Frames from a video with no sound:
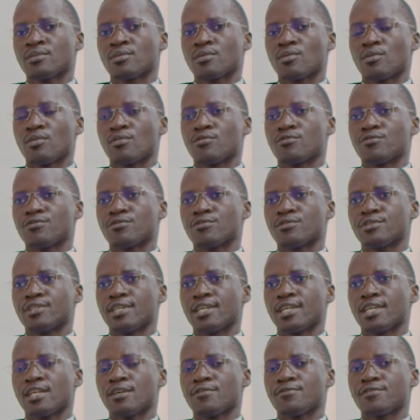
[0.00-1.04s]
of
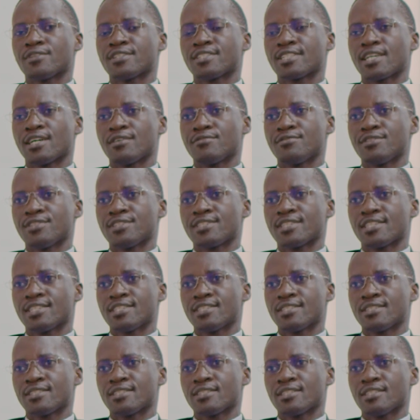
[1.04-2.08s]
the health services